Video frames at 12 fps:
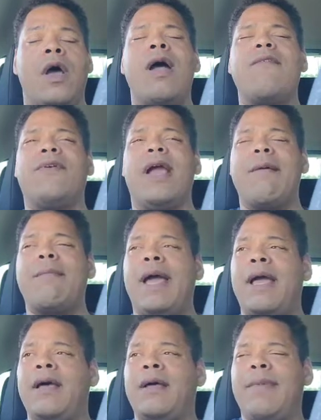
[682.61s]
Oh, I forgot
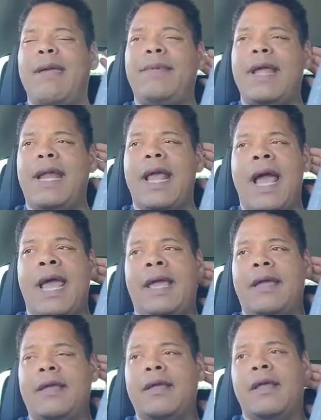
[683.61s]
my baby daddy,
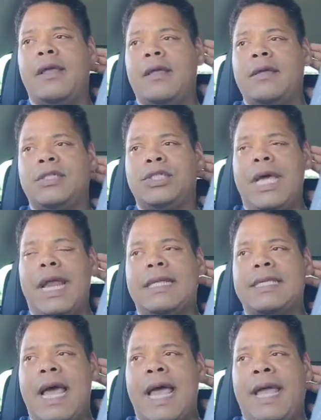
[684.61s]
Ike. Shout out
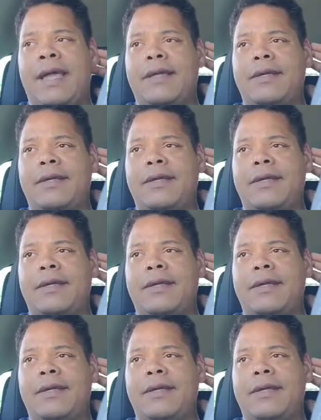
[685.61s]
to Ike.